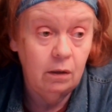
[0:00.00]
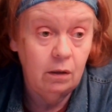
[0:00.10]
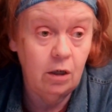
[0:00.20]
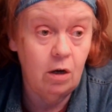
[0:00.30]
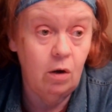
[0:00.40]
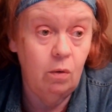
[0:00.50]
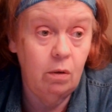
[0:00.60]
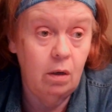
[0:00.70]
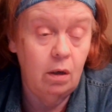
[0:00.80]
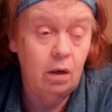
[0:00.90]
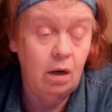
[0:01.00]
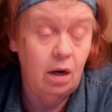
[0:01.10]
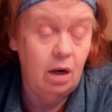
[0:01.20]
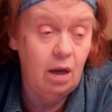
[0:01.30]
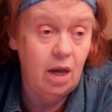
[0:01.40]
You know,
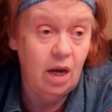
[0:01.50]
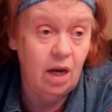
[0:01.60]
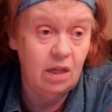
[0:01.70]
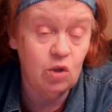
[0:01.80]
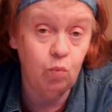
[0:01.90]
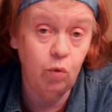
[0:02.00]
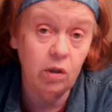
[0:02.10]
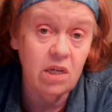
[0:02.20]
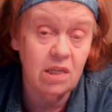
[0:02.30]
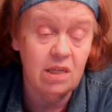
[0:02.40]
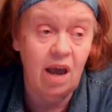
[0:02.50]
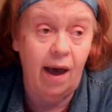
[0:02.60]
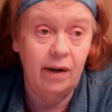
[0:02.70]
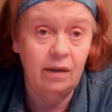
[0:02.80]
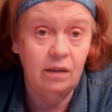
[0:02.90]
it's really
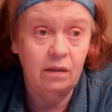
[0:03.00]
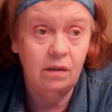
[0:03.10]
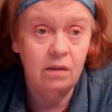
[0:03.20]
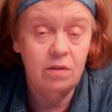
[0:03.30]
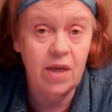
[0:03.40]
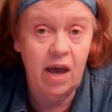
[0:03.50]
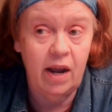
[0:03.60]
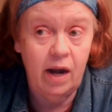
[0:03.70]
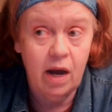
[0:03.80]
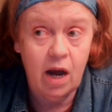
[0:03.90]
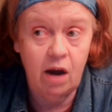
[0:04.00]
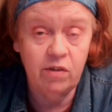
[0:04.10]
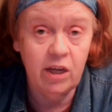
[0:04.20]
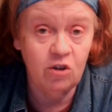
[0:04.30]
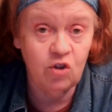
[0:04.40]
sad that
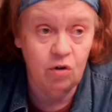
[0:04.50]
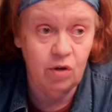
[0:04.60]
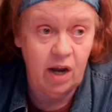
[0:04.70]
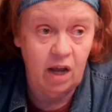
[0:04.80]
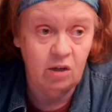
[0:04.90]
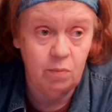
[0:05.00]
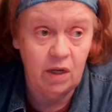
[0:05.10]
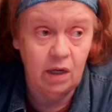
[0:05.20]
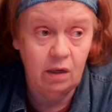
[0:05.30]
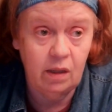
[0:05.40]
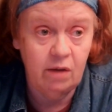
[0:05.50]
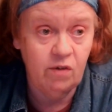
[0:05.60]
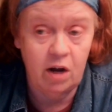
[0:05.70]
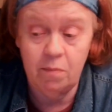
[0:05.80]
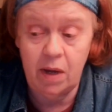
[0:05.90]
everything has turned out to be, they've
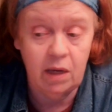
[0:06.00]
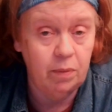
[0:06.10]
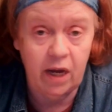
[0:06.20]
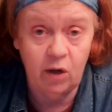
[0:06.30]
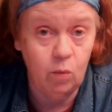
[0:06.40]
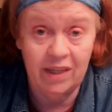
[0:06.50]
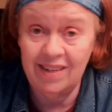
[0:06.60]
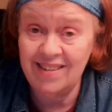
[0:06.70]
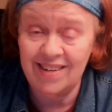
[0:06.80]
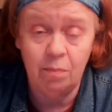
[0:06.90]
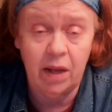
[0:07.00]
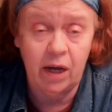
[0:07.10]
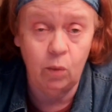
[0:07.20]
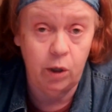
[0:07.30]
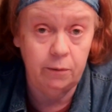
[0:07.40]
got to make it black and white. And it's not
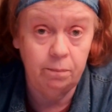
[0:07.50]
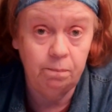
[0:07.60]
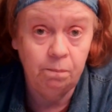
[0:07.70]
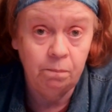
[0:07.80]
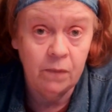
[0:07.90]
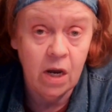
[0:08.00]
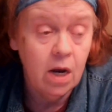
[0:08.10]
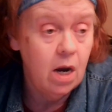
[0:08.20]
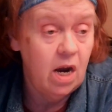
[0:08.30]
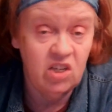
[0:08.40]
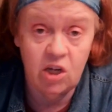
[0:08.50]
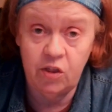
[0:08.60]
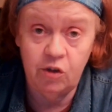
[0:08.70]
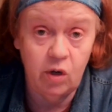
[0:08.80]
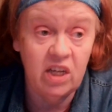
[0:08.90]
black and white. It has
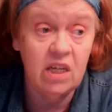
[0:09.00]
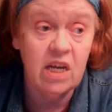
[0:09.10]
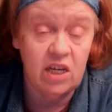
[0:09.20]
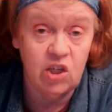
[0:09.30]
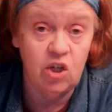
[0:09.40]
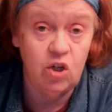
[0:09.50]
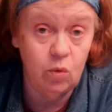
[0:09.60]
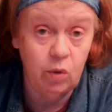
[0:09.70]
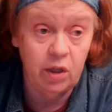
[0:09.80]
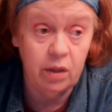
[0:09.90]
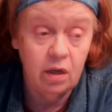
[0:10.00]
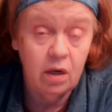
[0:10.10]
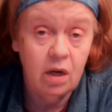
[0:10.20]
nothing to do, it has to do with